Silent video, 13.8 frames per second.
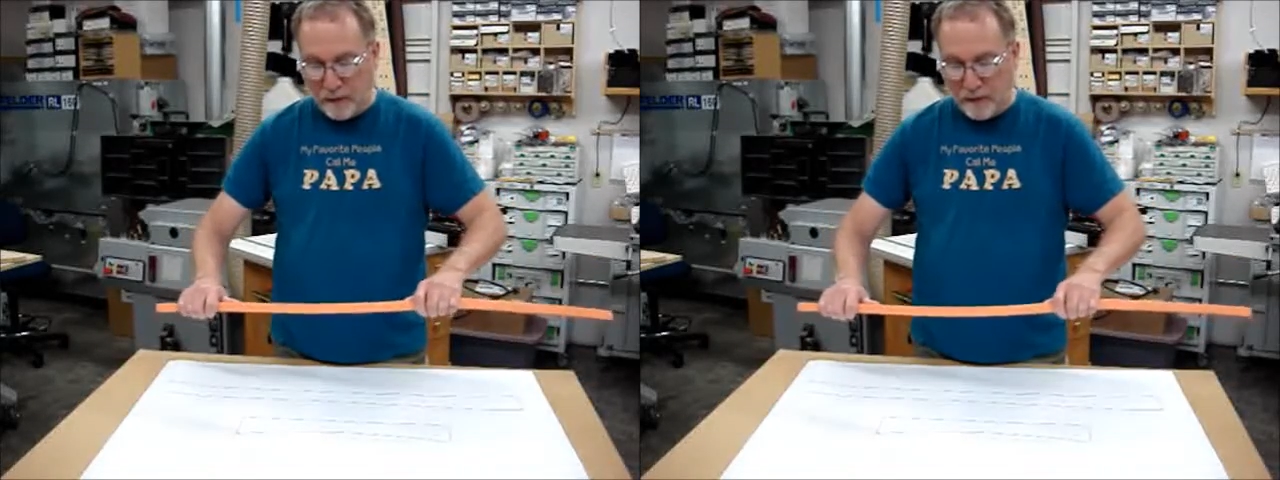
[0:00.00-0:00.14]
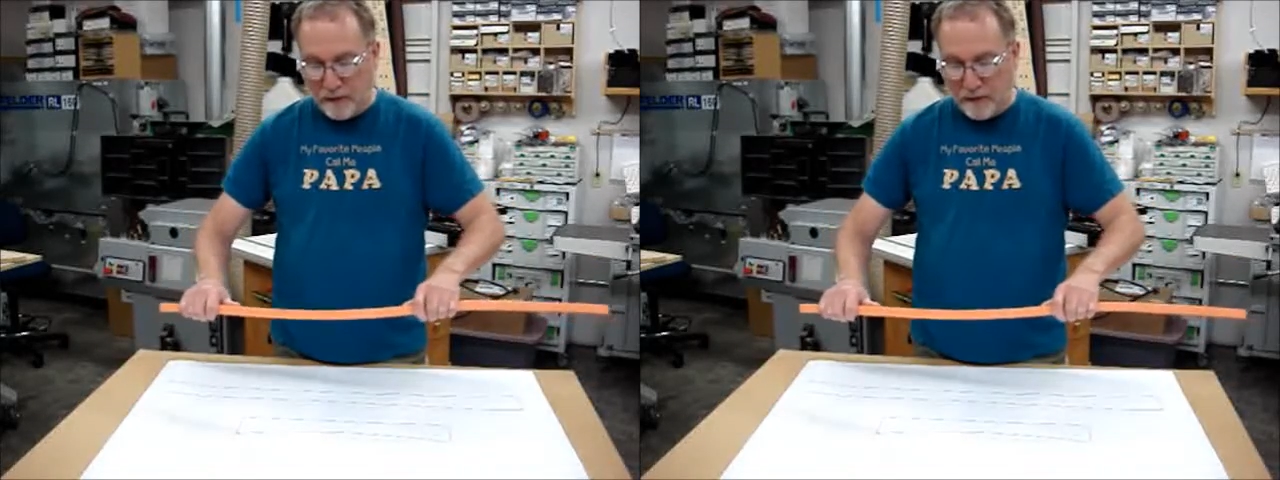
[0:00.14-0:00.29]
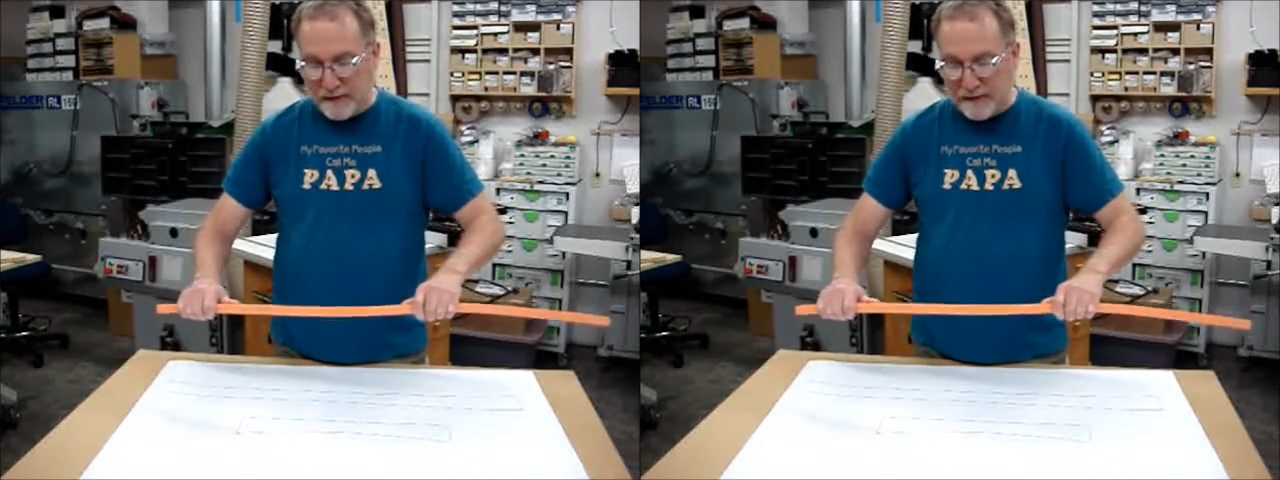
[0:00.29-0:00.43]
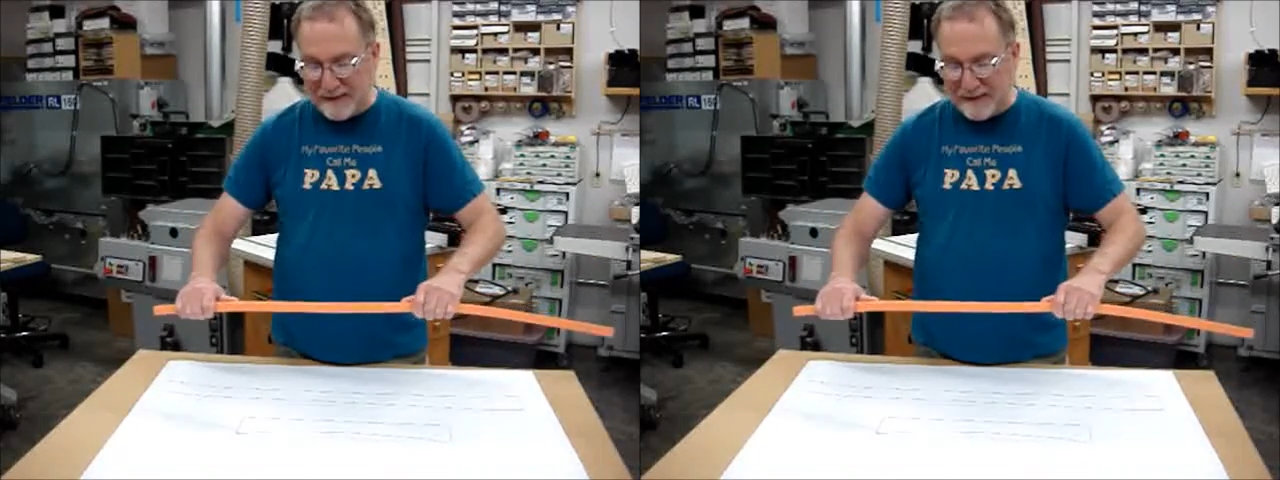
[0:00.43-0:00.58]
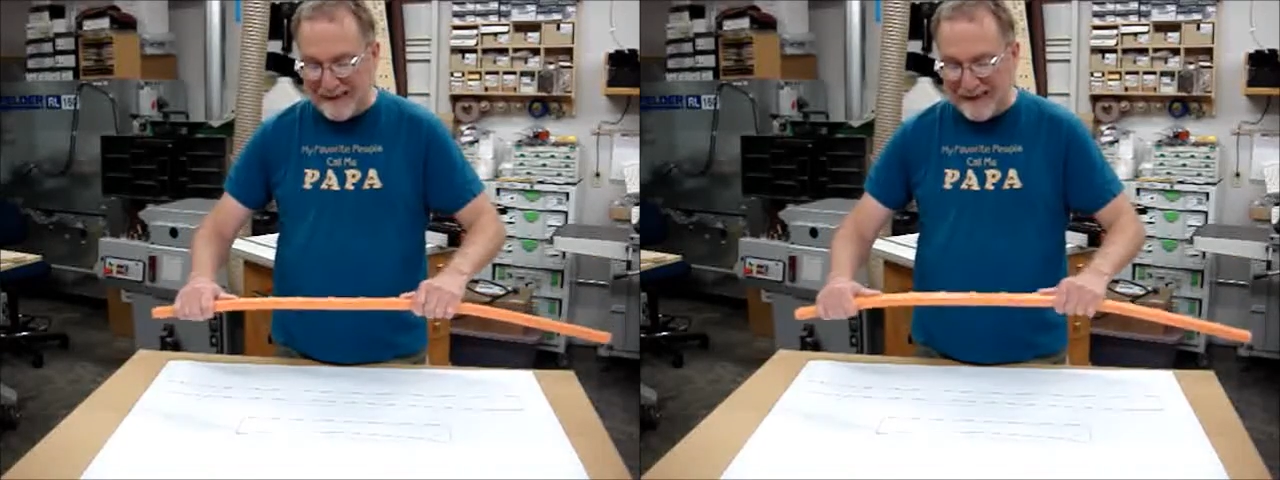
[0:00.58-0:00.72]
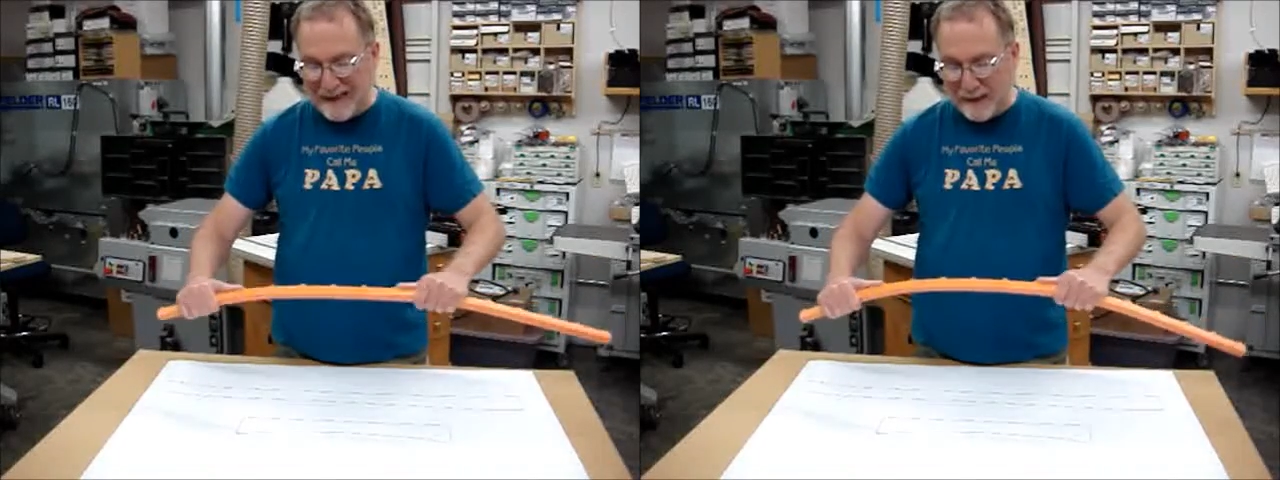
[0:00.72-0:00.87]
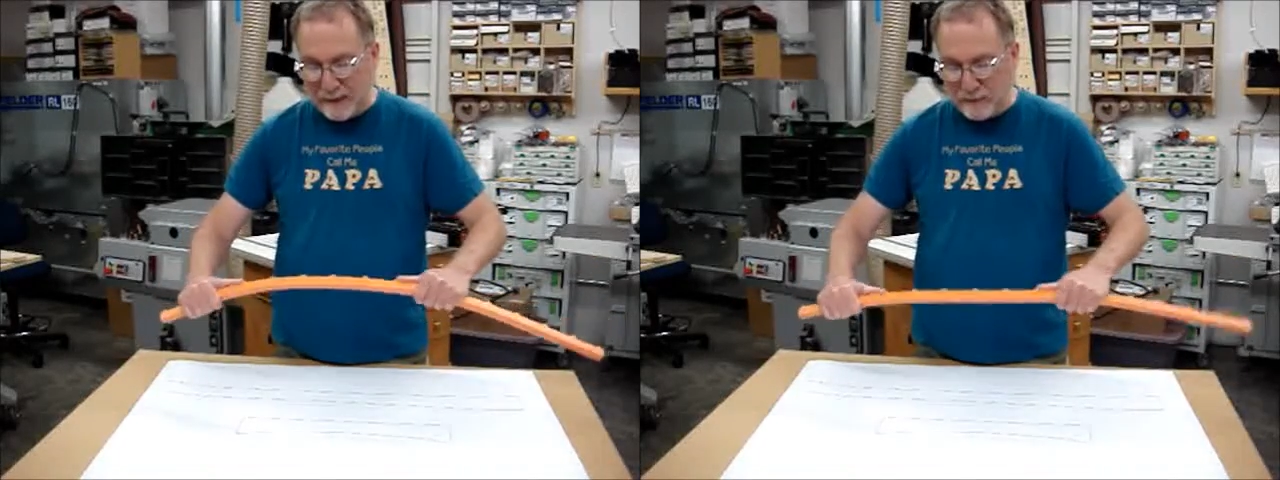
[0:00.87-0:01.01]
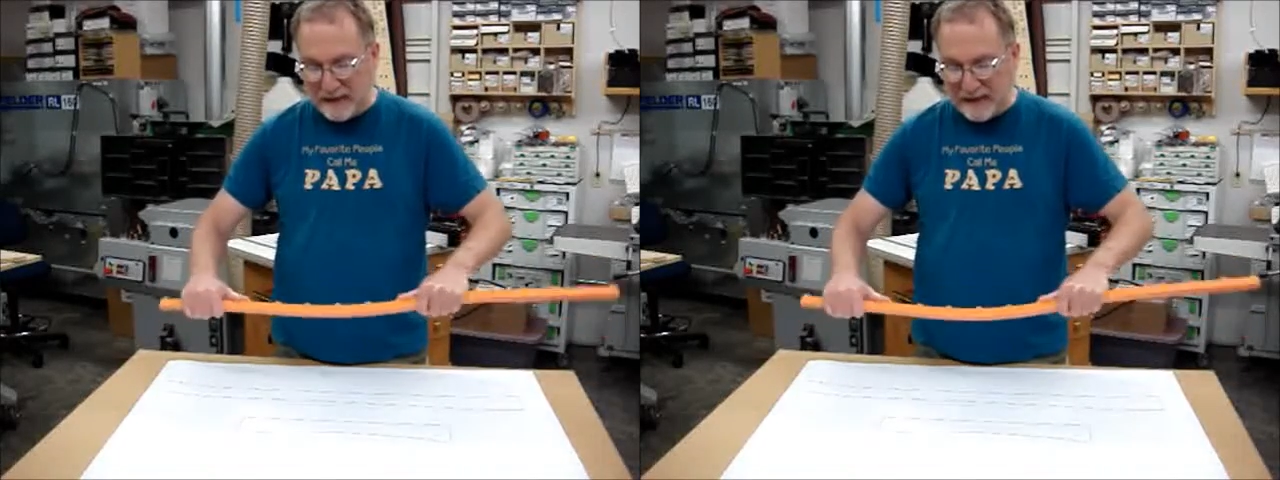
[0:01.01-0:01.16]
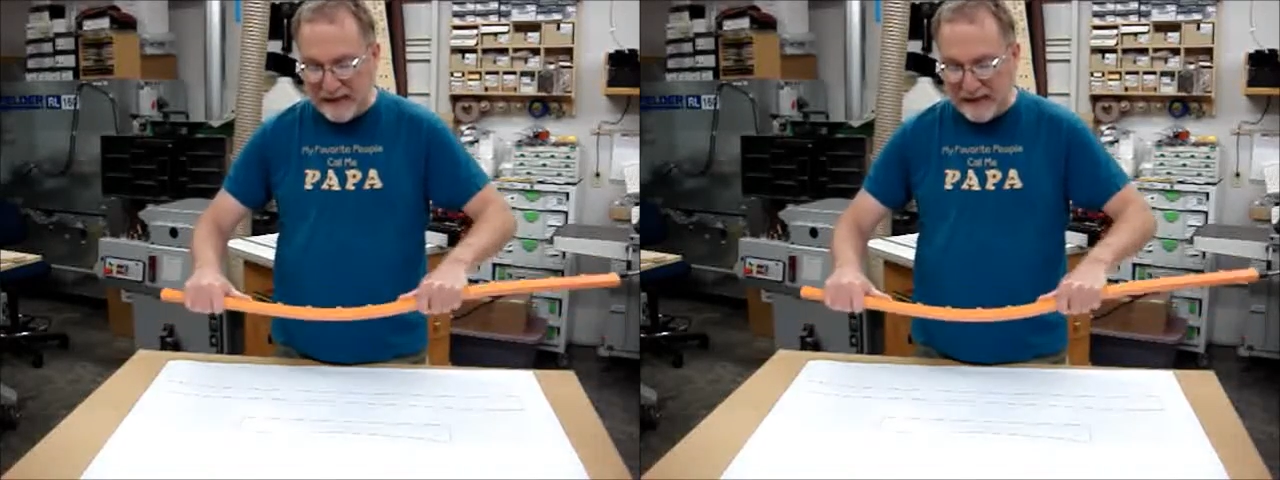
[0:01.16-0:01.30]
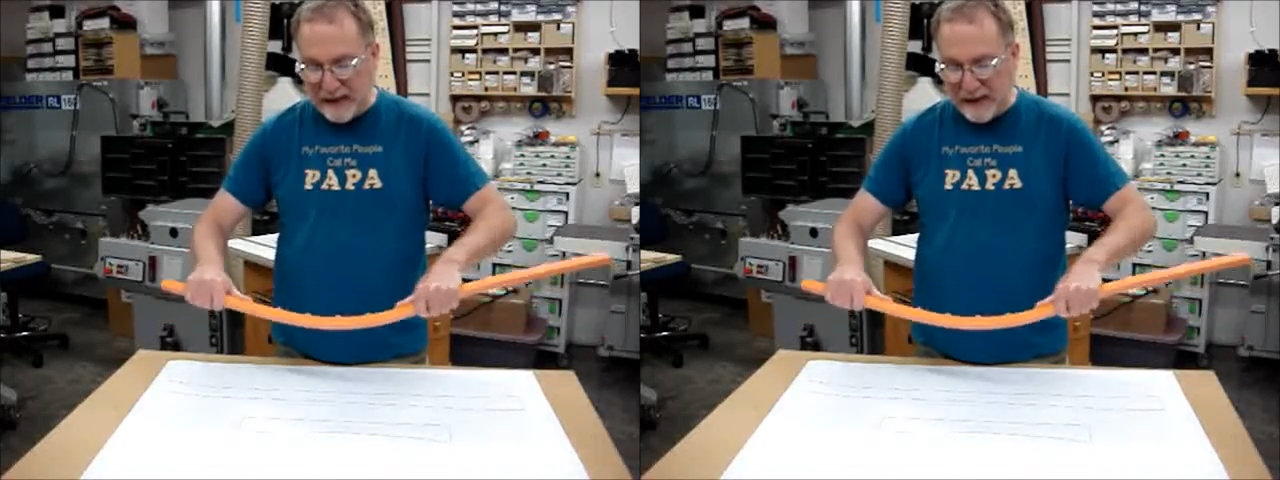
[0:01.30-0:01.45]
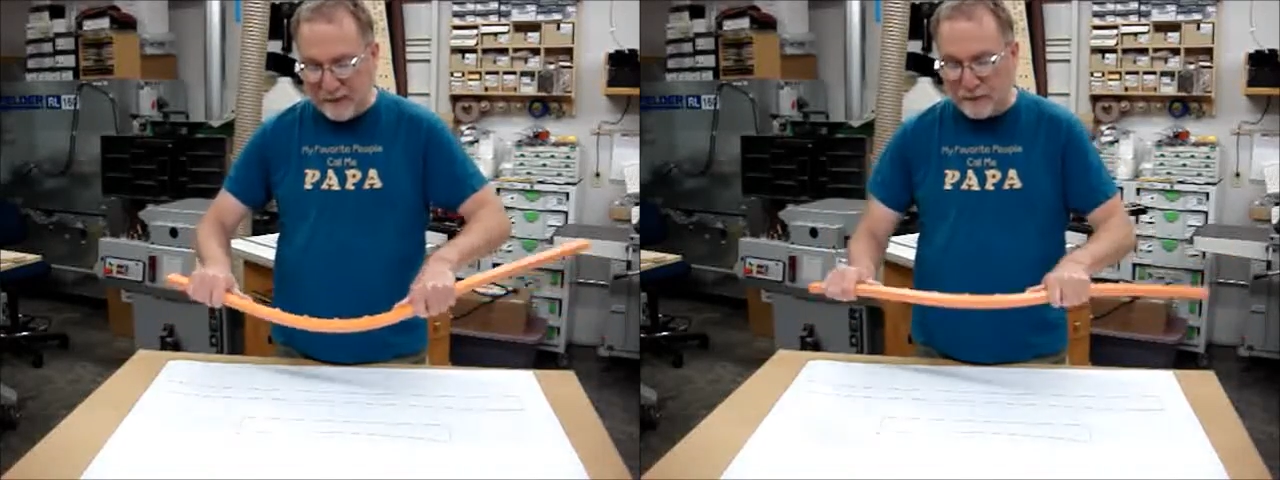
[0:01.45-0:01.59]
CMT